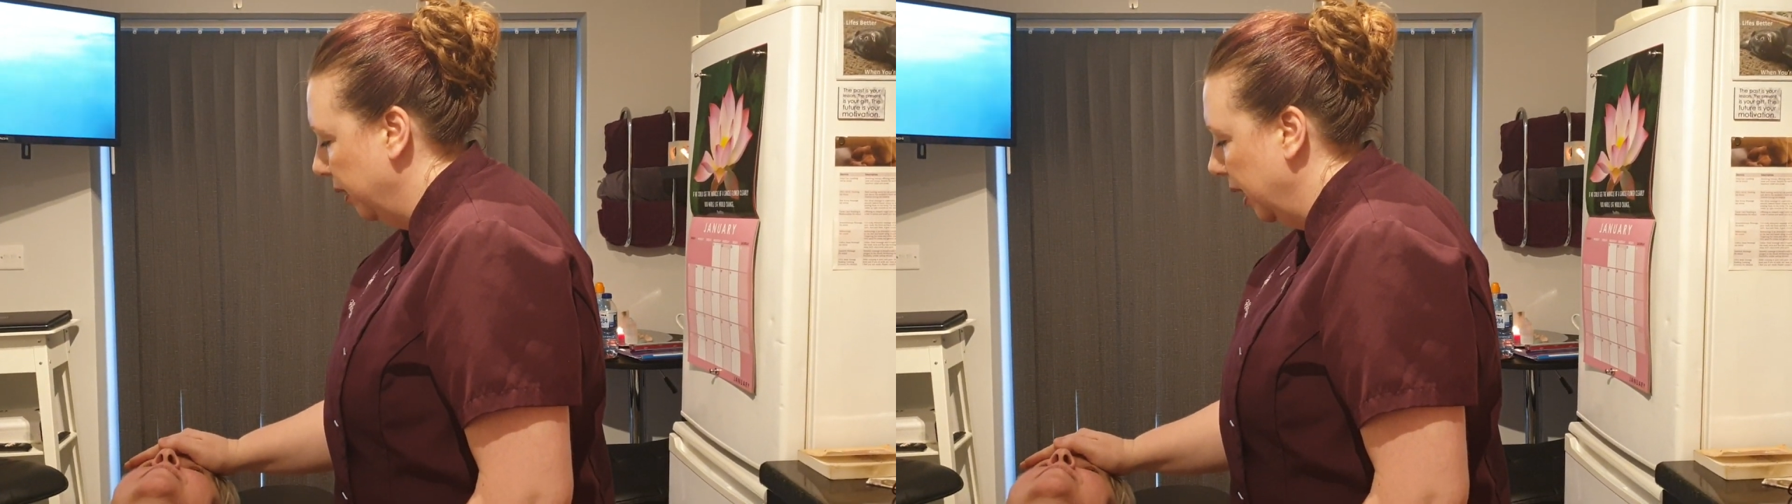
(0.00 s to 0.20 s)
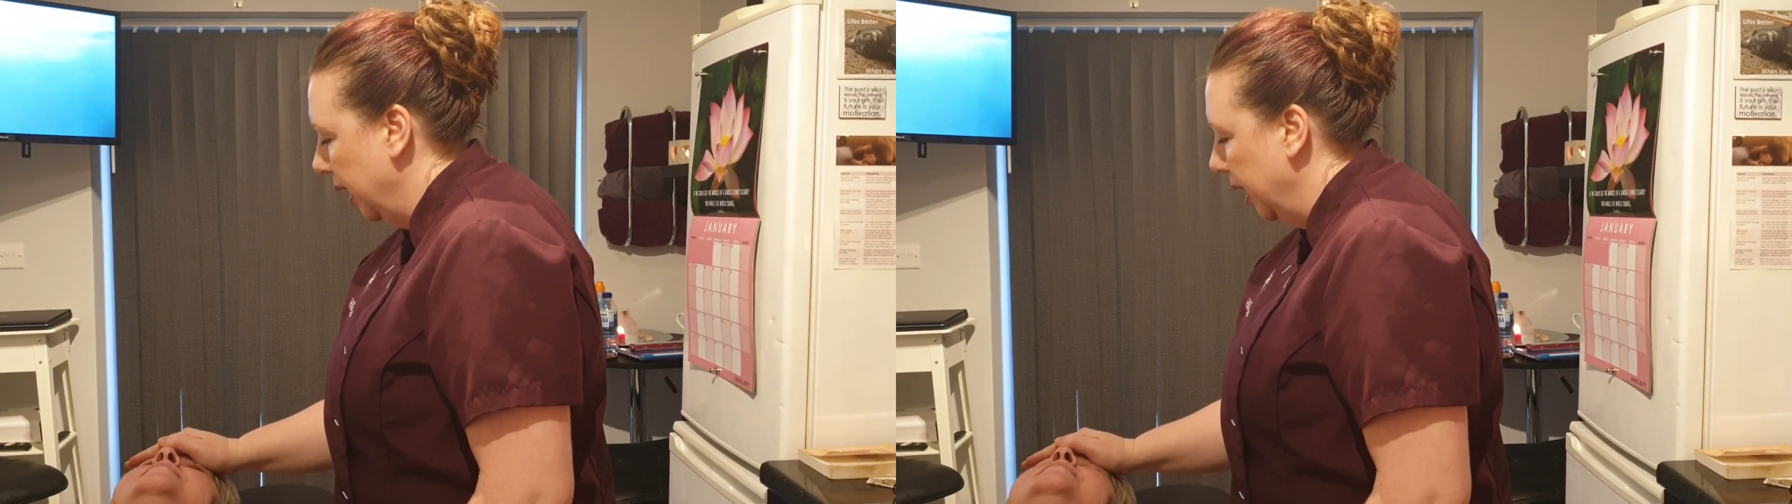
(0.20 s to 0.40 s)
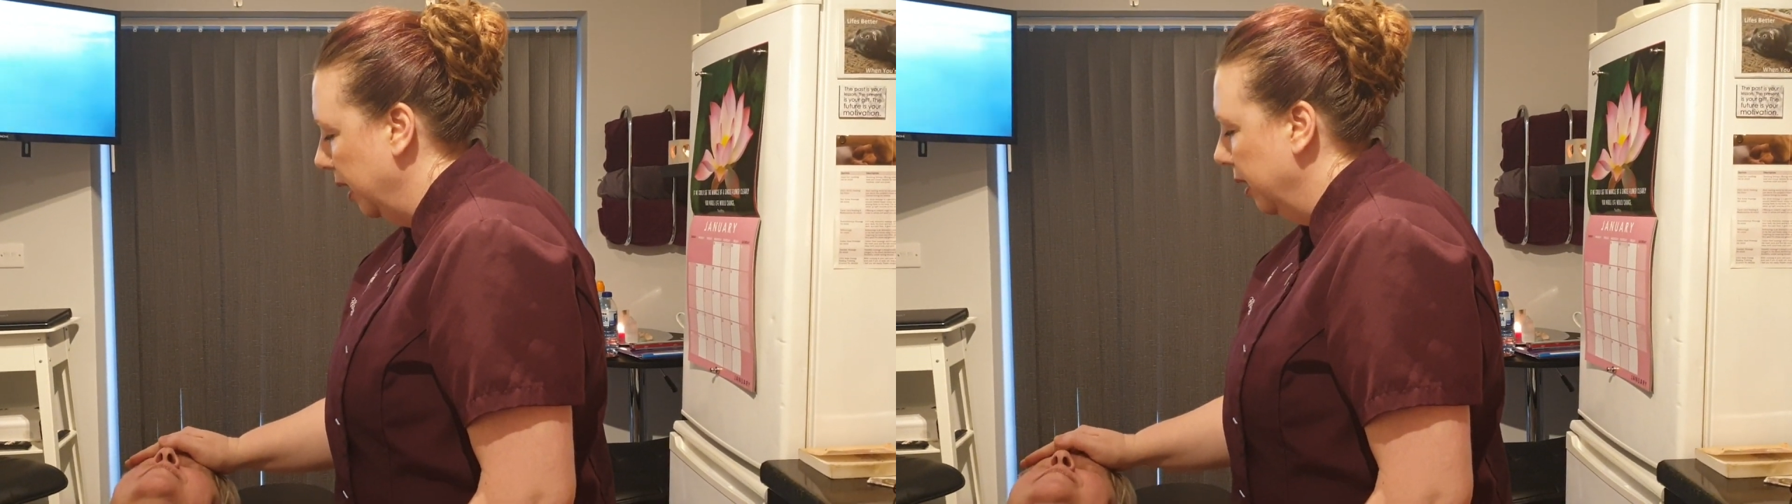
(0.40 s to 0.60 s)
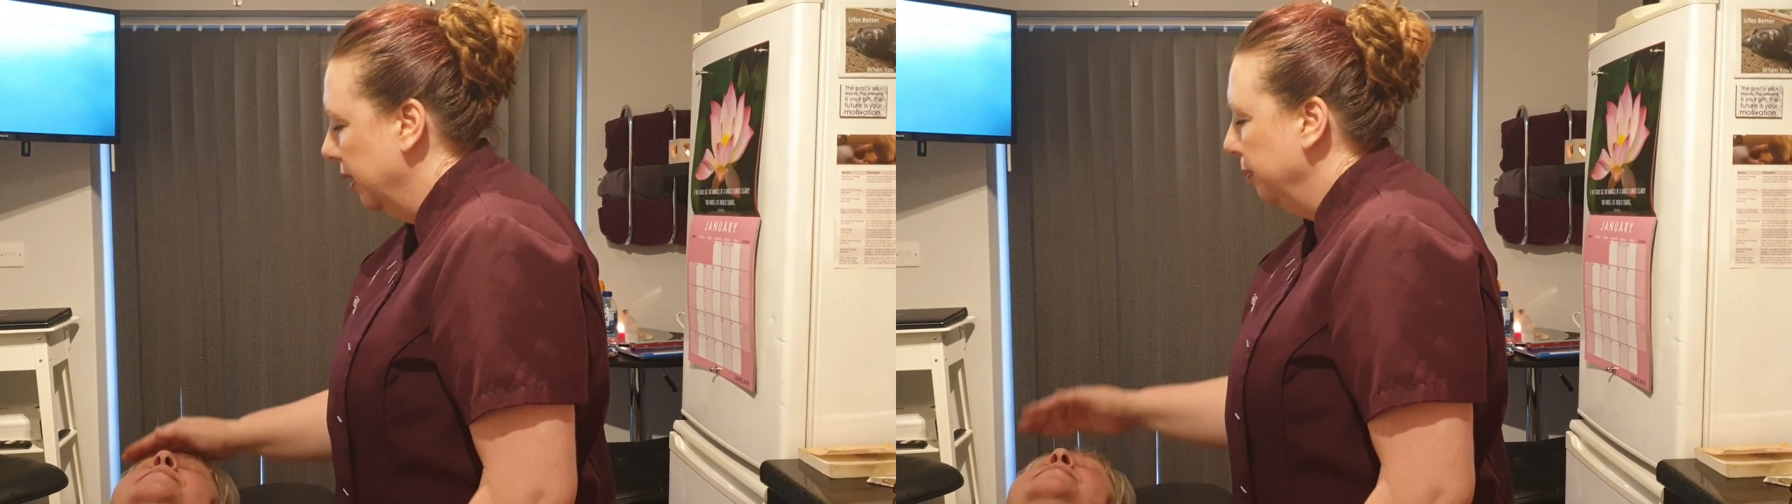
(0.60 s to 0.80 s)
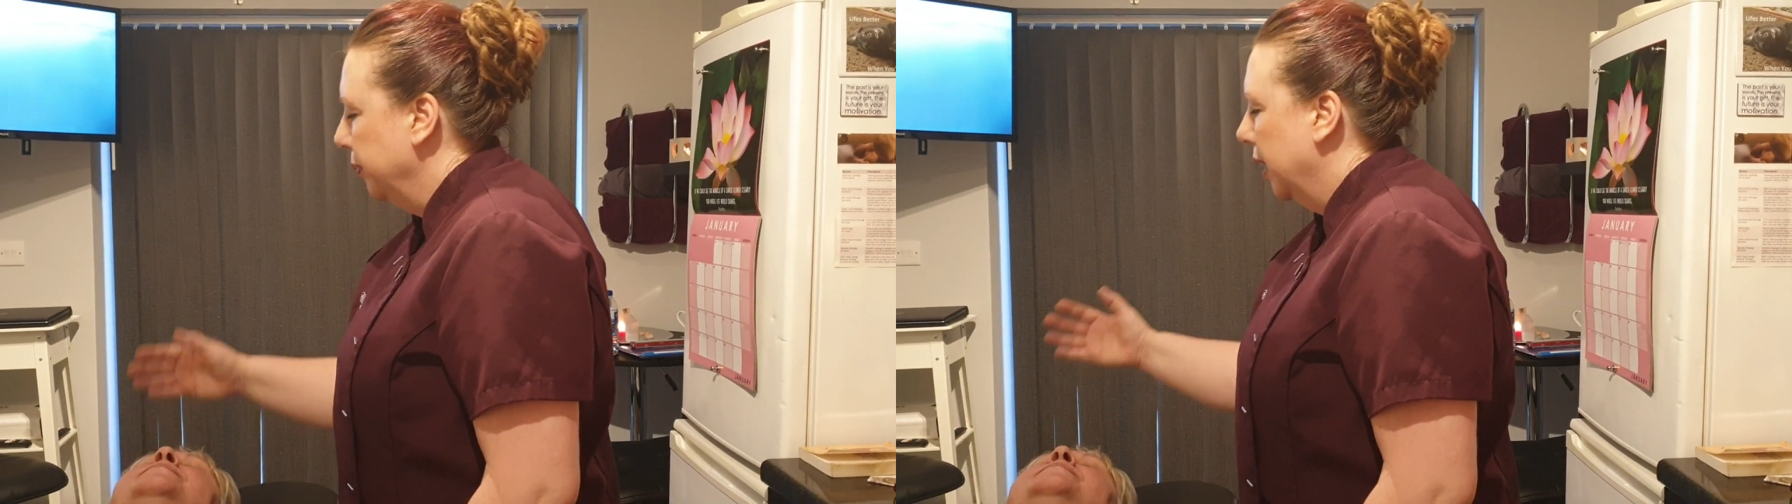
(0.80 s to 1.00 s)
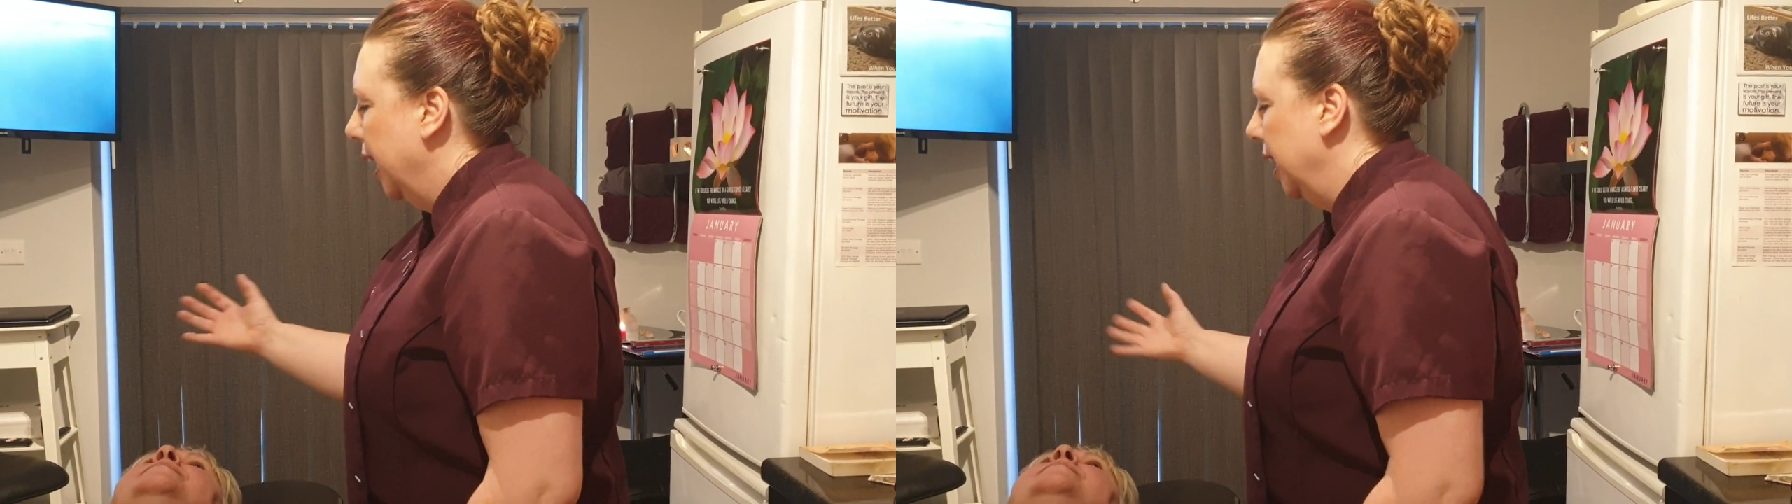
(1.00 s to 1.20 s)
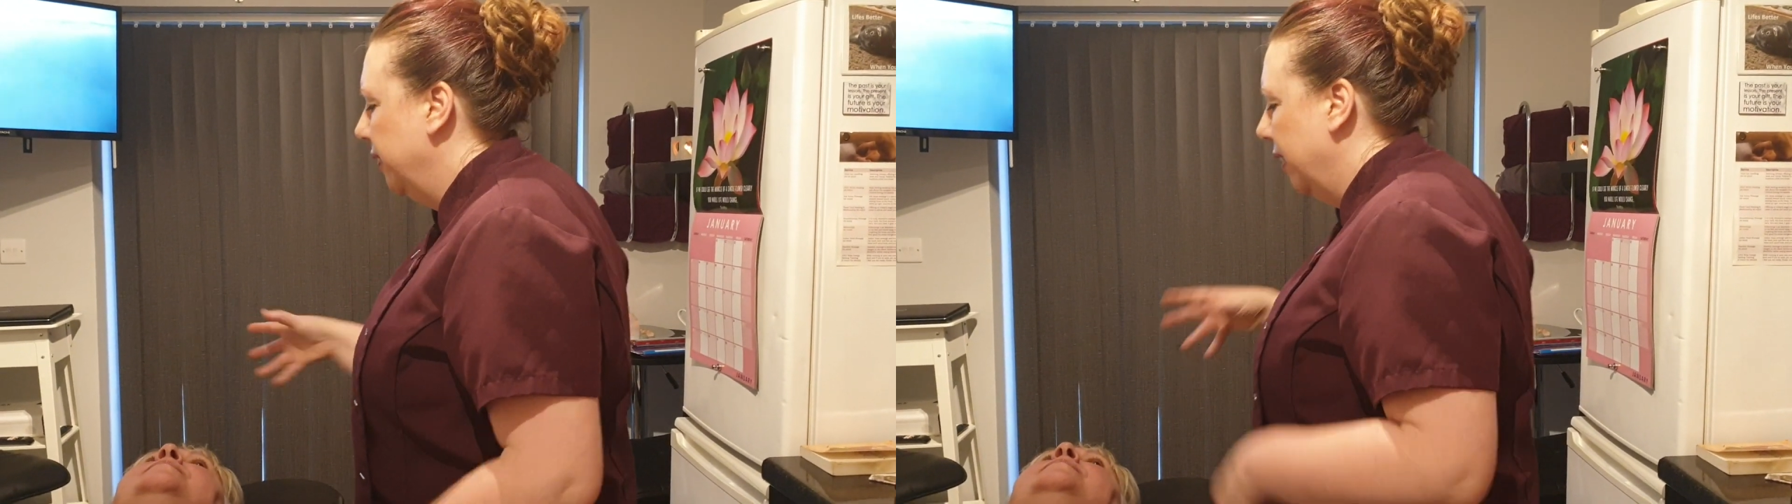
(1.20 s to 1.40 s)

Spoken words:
okay? Head